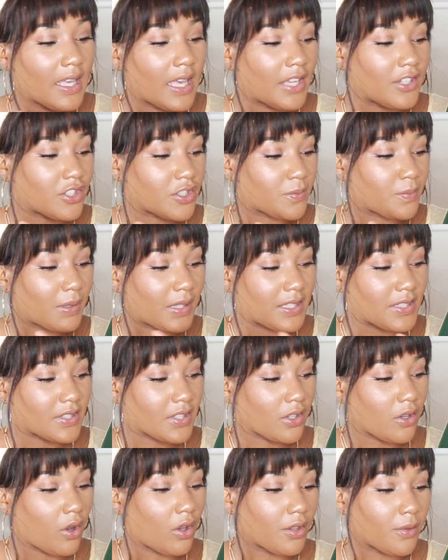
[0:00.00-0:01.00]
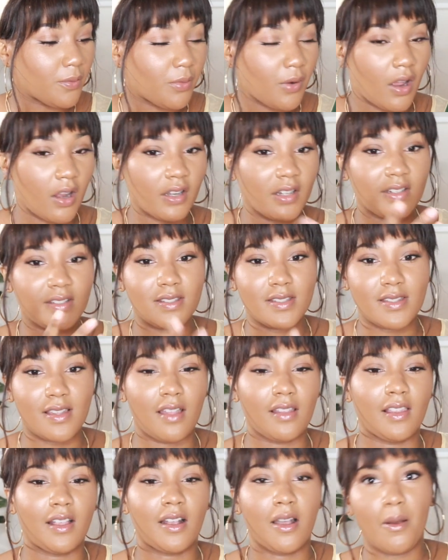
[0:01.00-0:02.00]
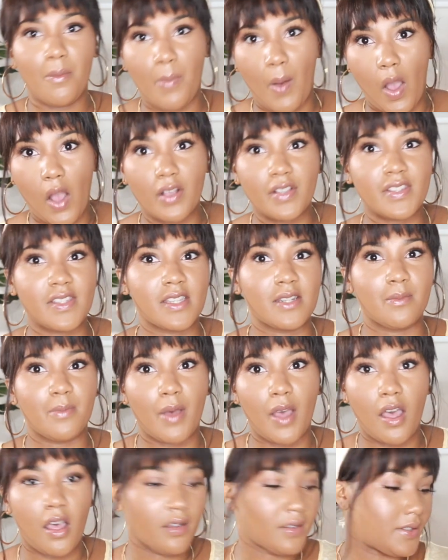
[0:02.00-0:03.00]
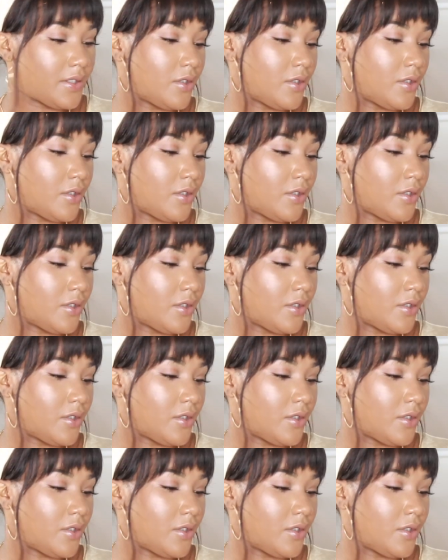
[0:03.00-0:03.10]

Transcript: and just placing all the products. It's not like a box in a box.